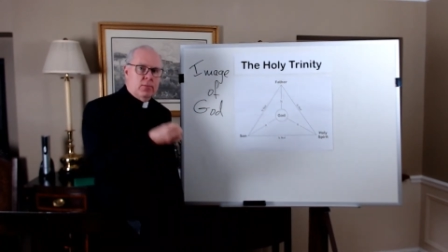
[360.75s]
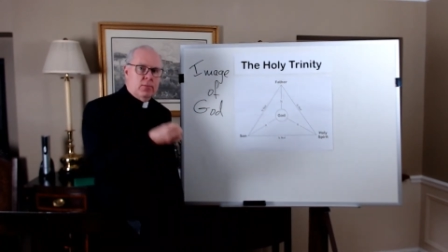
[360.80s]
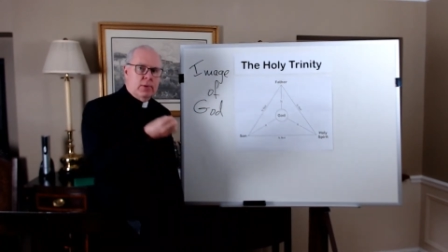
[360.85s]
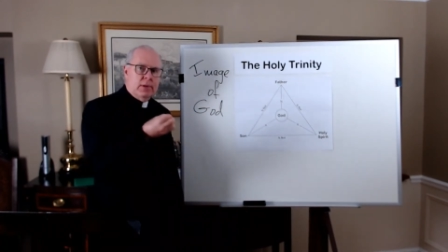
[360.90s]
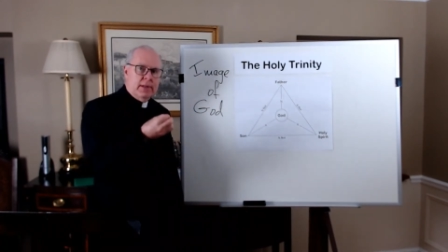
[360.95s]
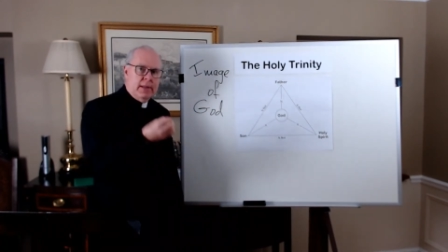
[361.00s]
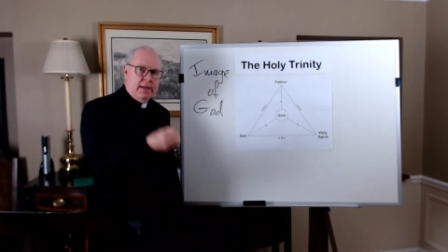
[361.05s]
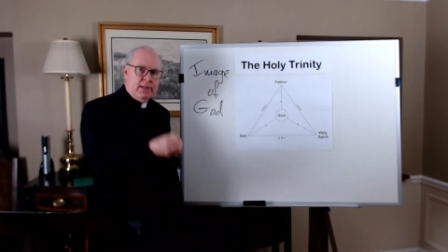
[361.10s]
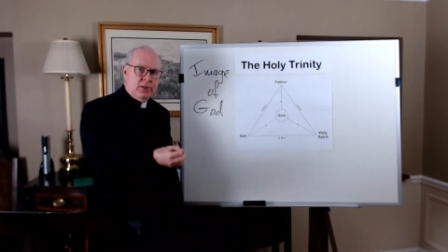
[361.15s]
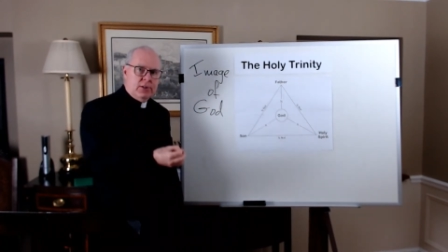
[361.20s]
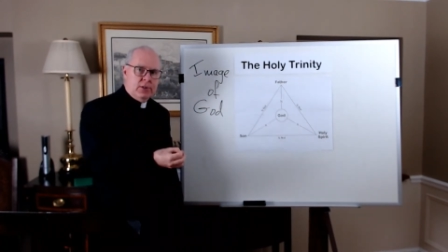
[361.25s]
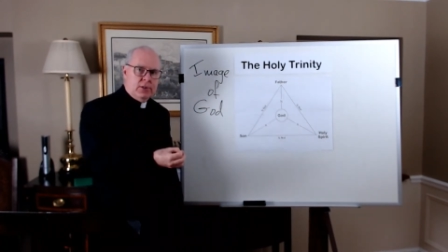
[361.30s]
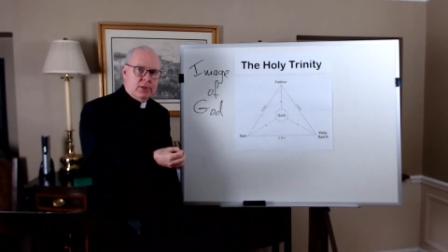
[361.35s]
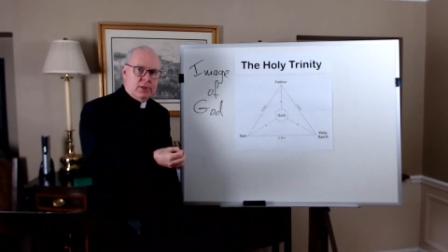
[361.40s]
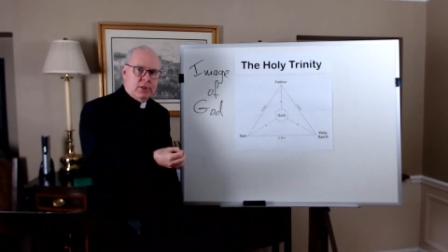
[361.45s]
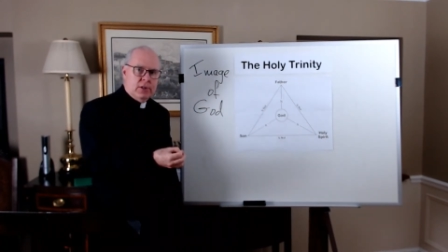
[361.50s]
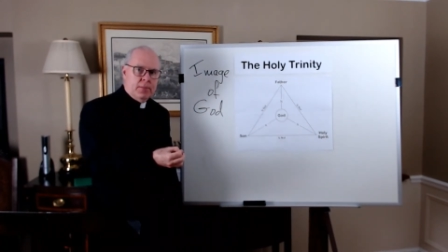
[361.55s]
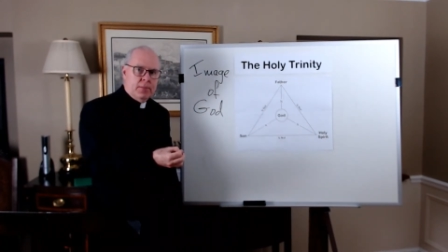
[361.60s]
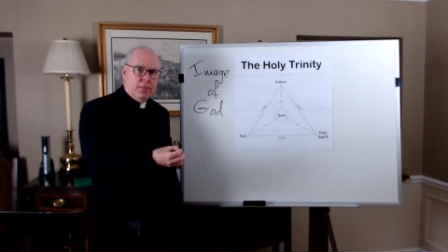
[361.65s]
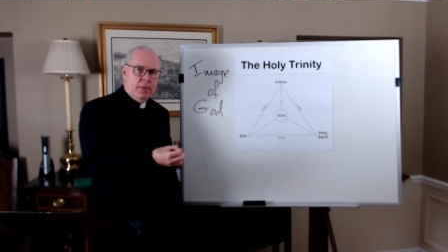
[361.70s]

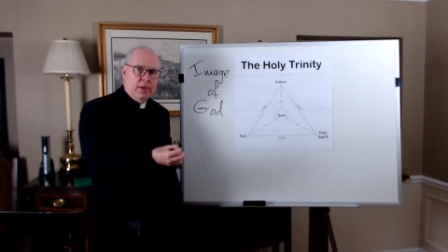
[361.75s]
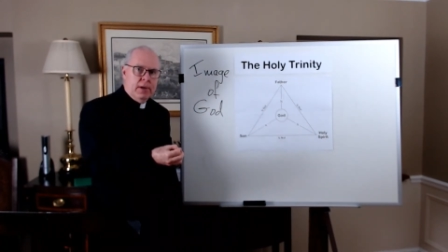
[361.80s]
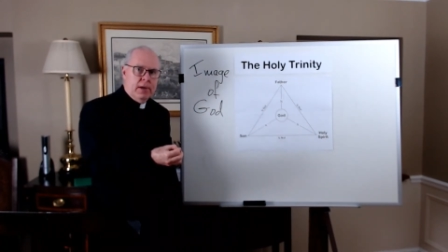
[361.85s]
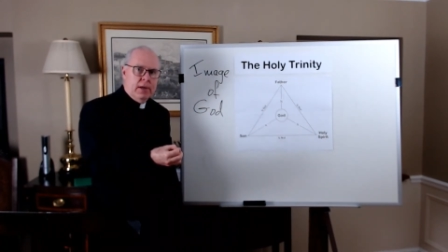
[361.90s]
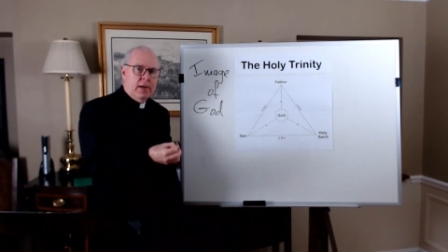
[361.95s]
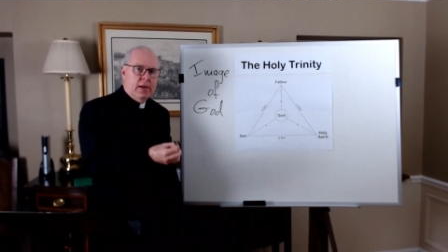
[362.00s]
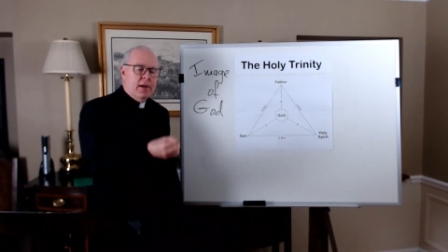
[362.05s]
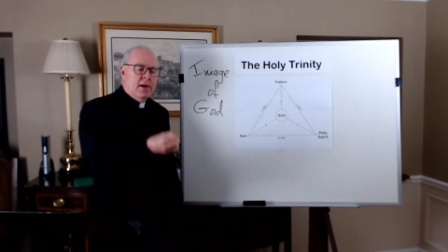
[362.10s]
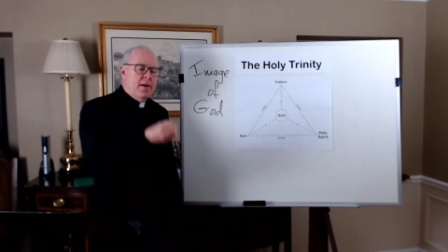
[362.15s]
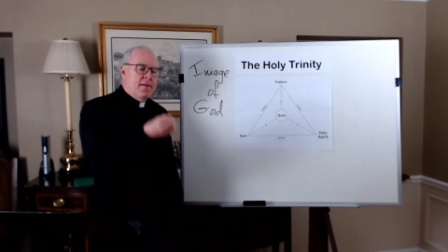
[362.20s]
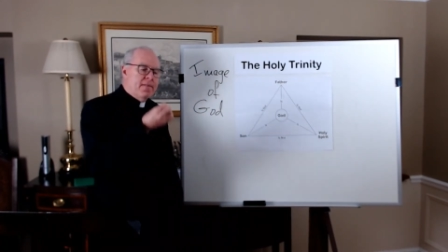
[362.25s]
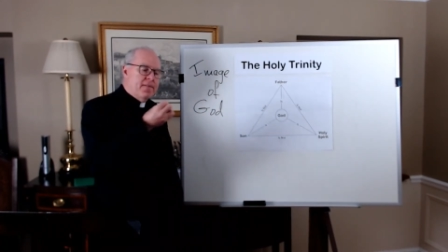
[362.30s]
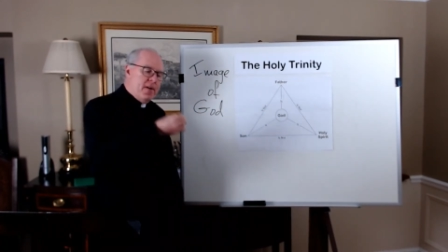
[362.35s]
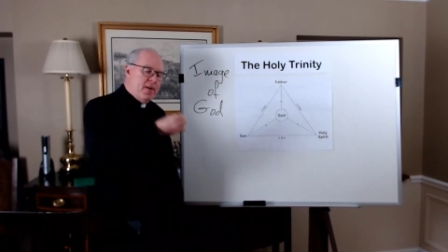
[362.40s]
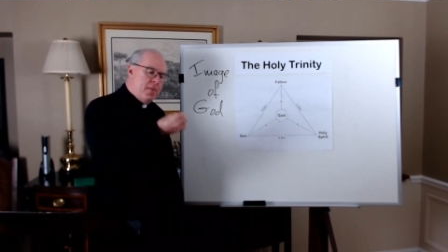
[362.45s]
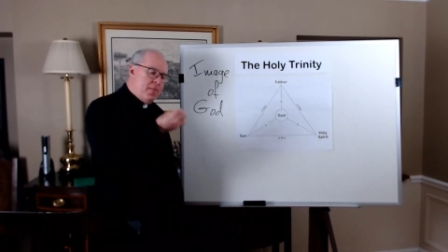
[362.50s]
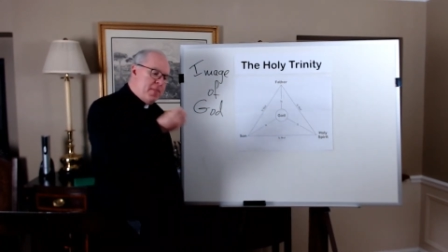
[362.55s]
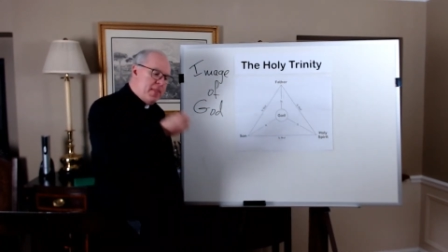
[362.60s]
relationship, from